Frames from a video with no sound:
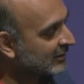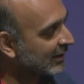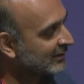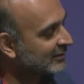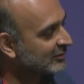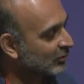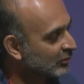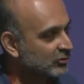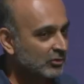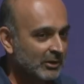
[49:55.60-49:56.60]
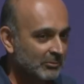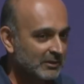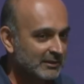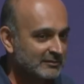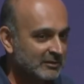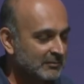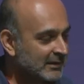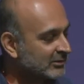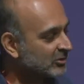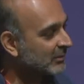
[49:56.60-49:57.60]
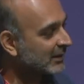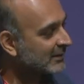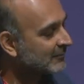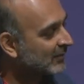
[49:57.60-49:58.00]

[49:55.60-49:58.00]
and it is also about building something in your mind.